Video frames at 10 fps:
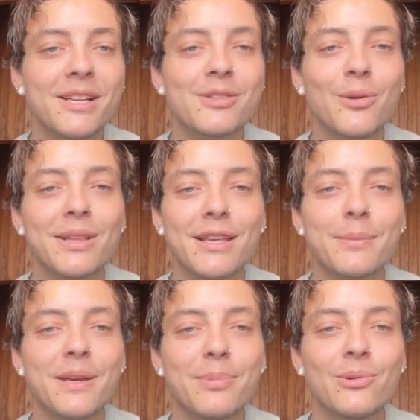It's only the
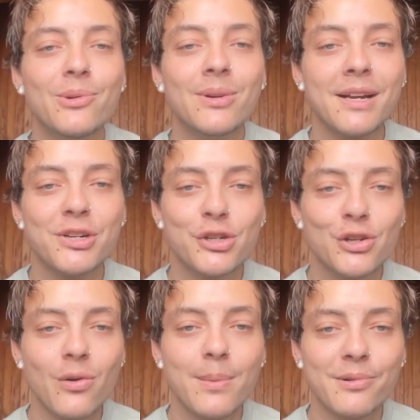people who kind of
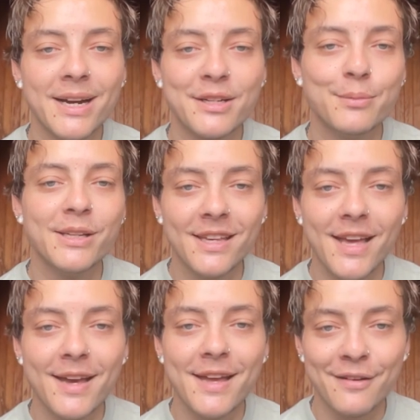show up randomly
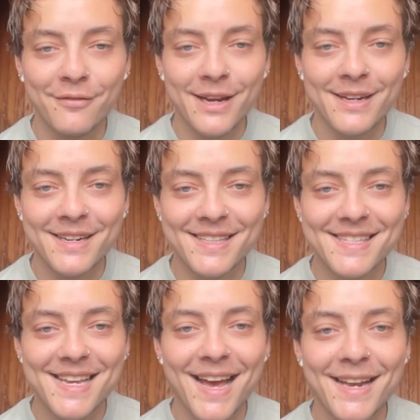that get invited
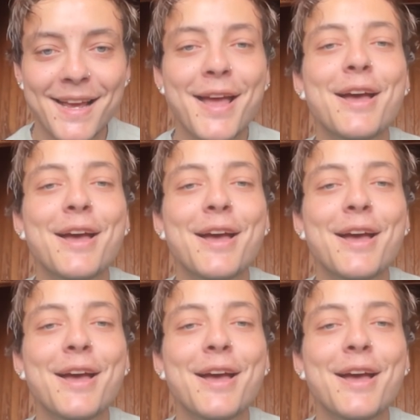inside.